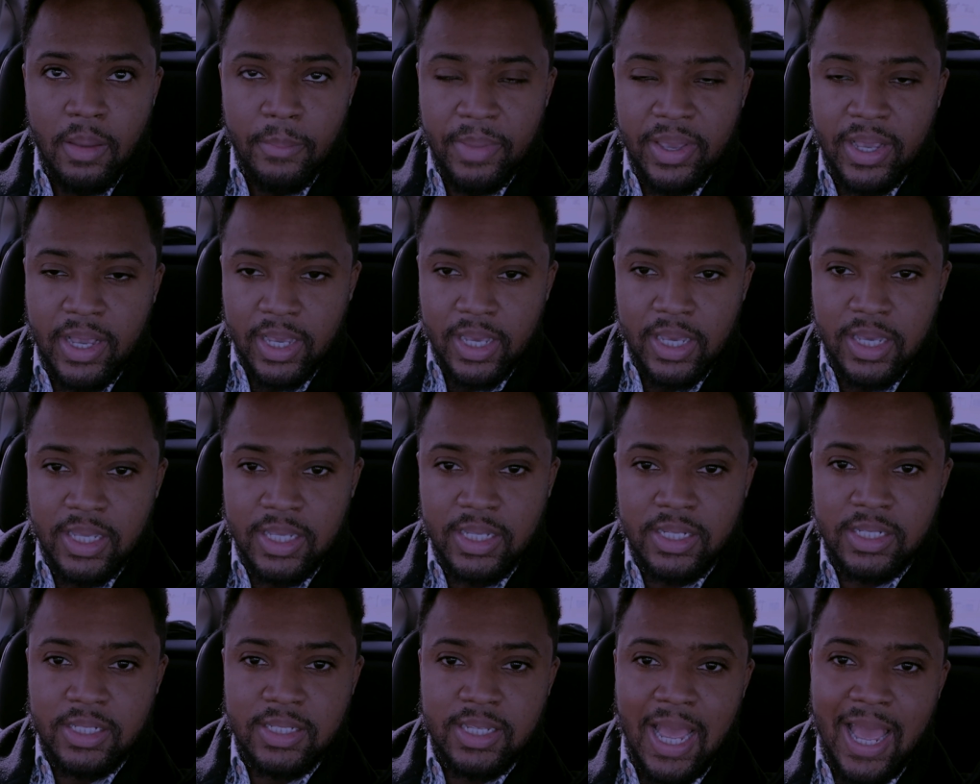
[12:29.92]

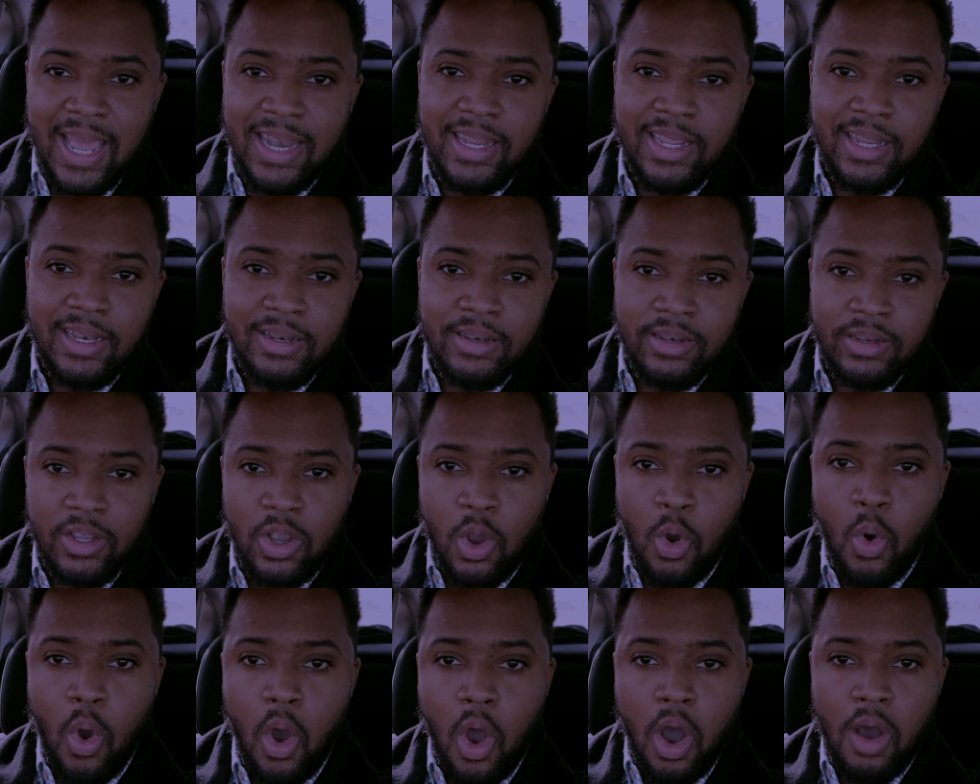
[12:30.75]
because I didn't
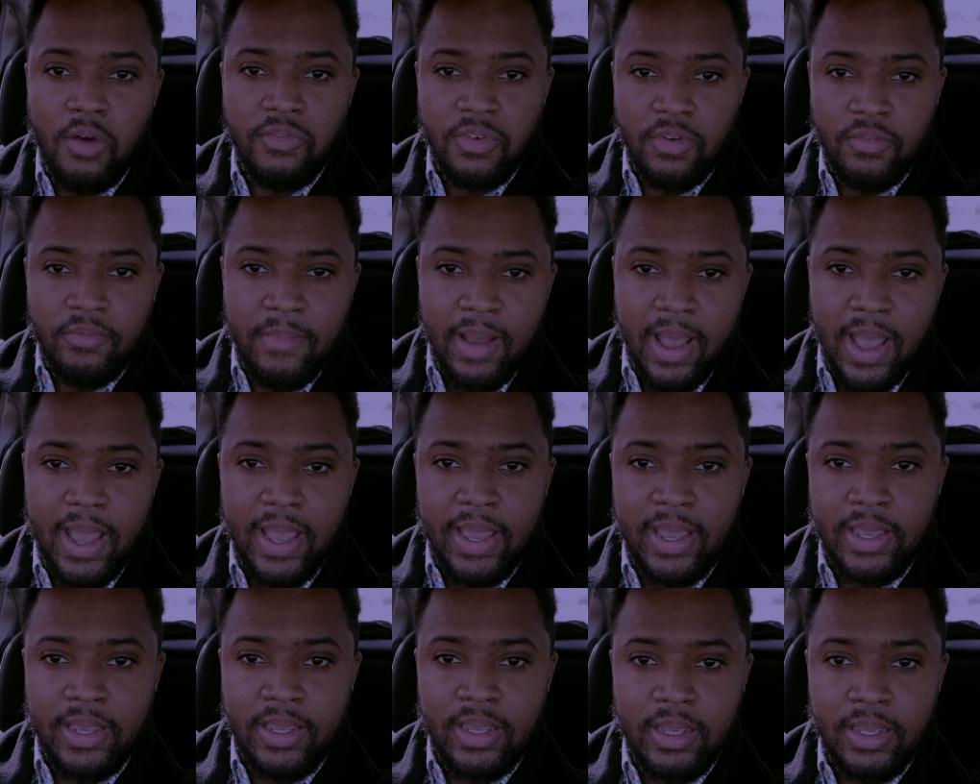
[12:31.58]
go off of
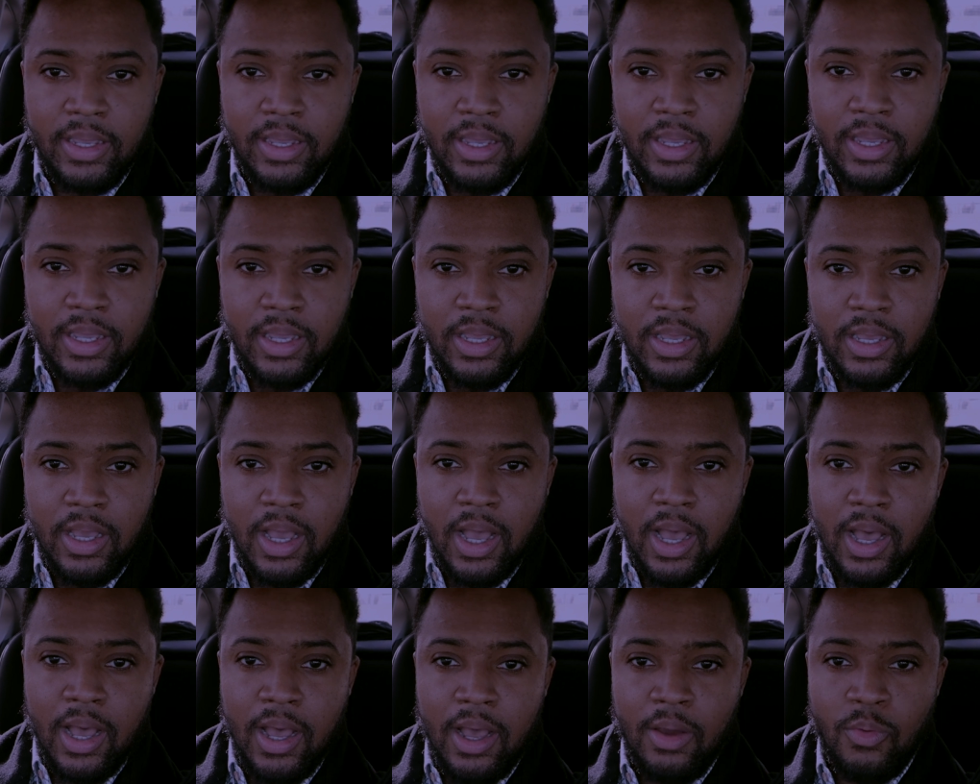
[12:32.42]
my
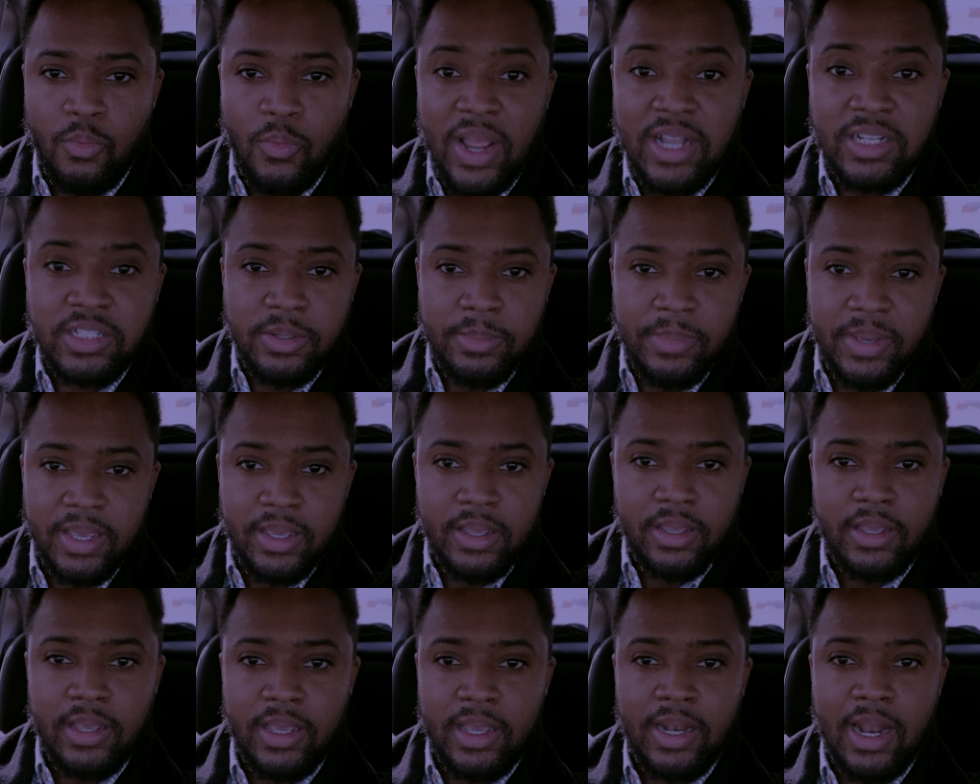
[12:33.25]
uh,
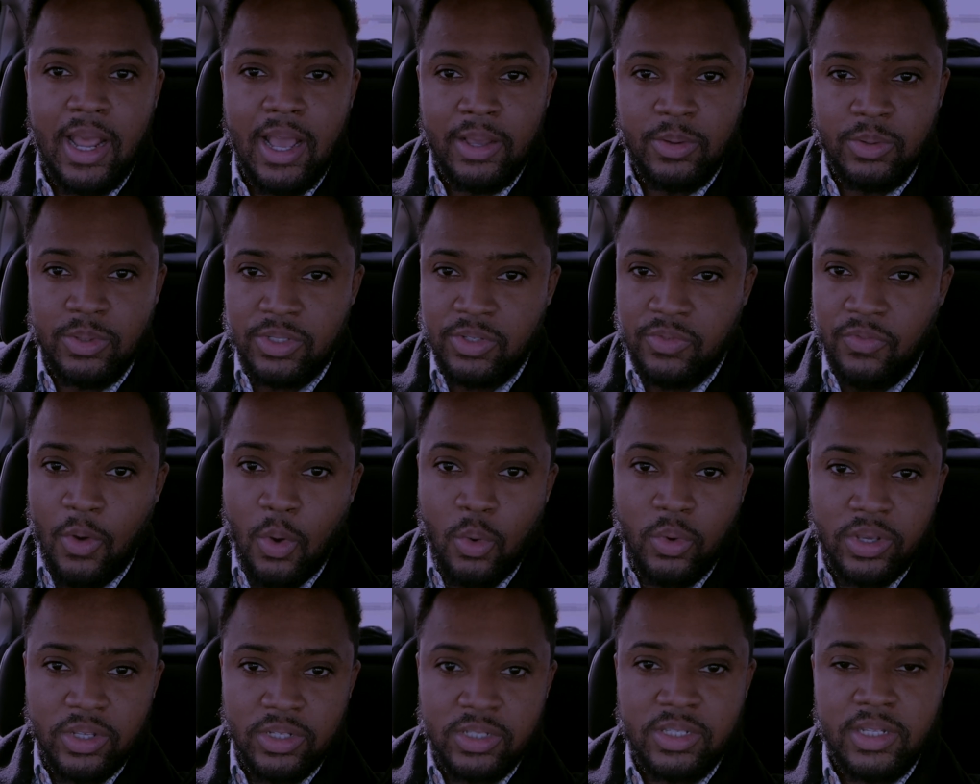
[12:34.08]
regimen and I was
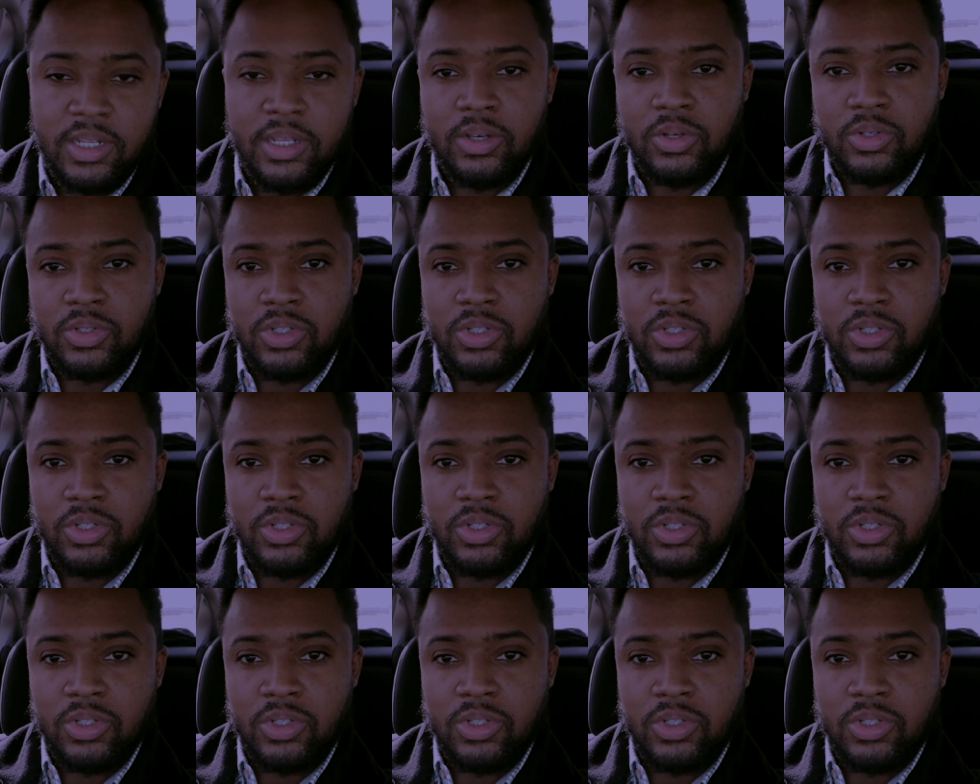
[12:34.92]
focused still.